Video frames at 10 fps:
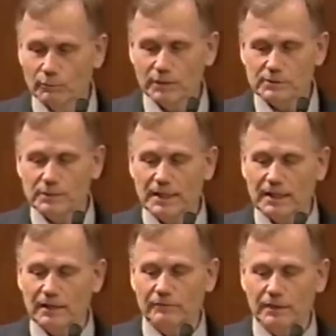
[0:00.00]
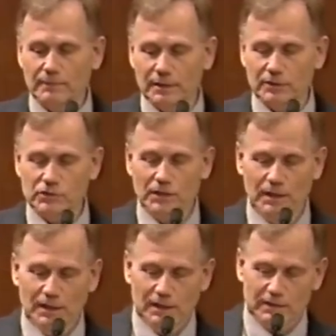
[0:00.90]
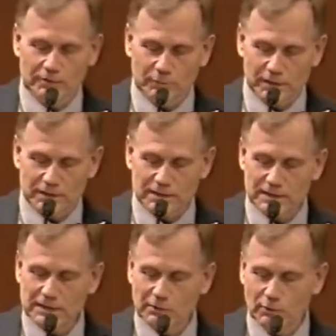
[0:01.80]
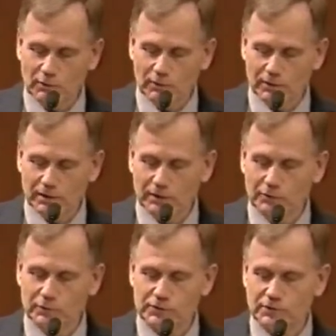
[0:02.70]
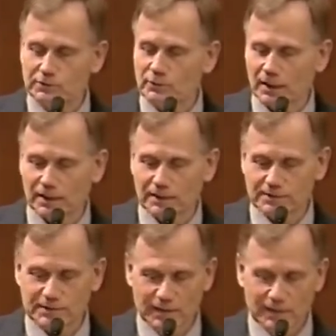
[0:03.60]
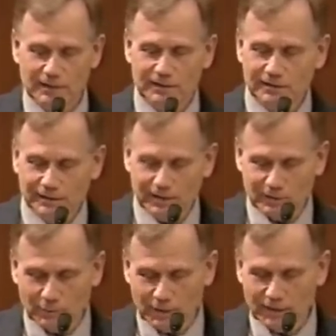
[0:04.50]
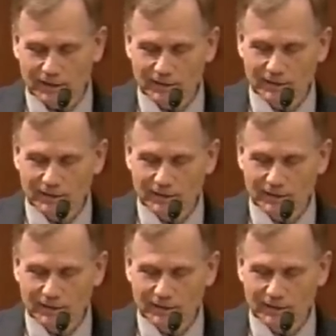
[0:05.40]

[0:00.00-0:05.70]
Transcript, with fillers: once we have an image, then we can see all the little nooks and crannies in the airway.